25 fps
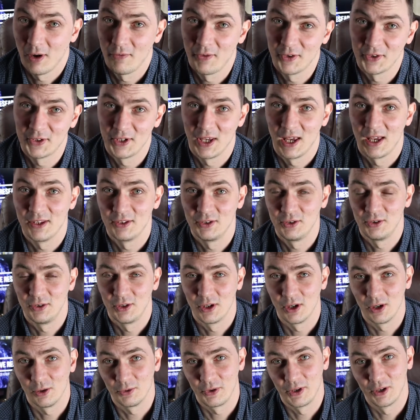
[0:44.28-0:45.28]
obviously as you
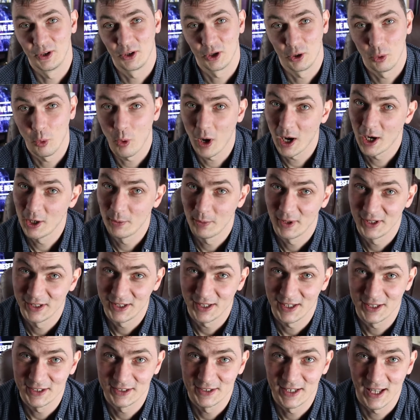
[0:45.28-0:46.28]
know the requirement
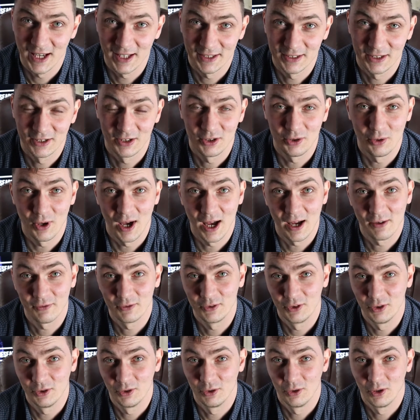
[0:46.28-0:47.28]
is that you
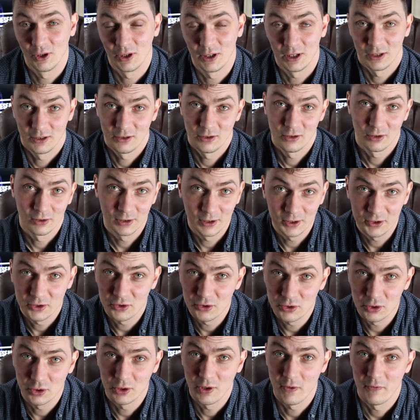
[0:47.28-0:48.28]
have to, in your
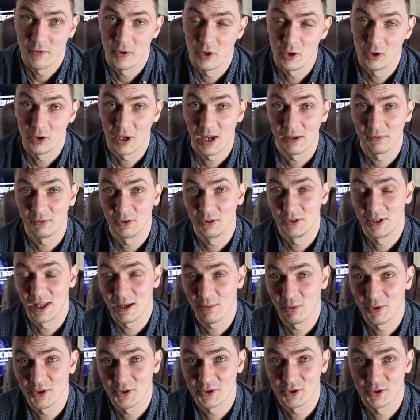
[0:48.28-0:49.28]
literature review, you have to
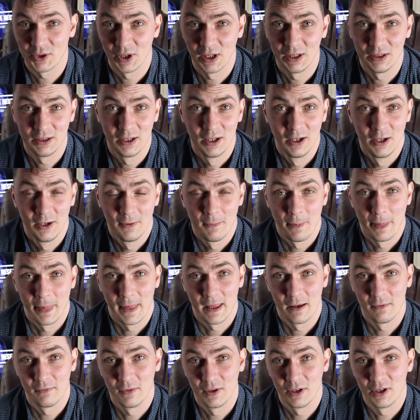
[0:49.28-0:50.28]
demonstrate
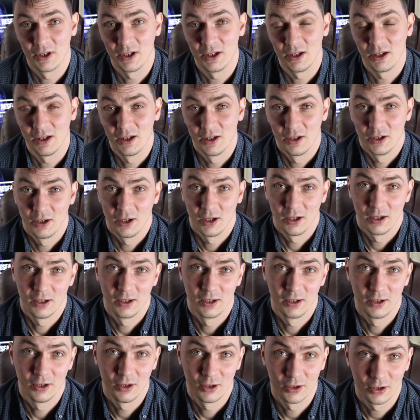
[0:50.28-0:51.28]
a very
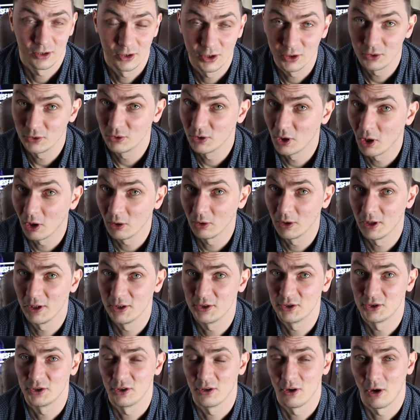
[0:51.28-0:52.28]
uh, good
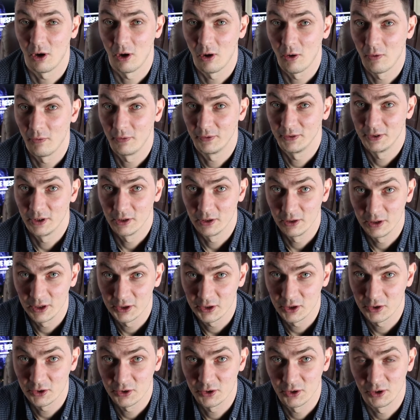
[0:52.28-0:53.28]
knowledge of the
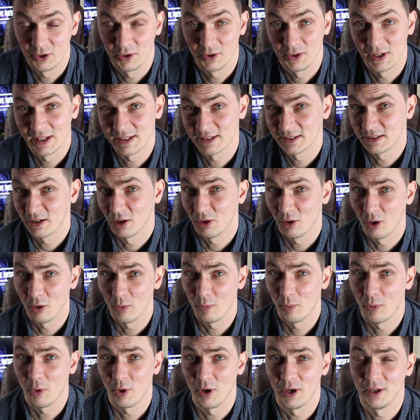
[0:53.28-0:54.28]
literature. That's the whole
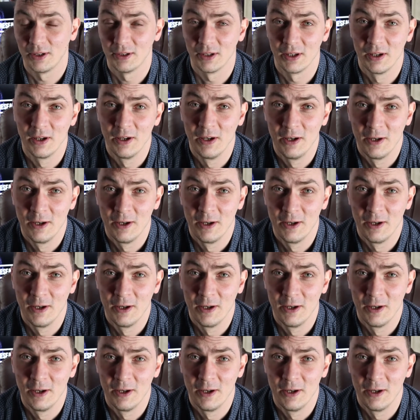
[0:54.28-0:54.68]
point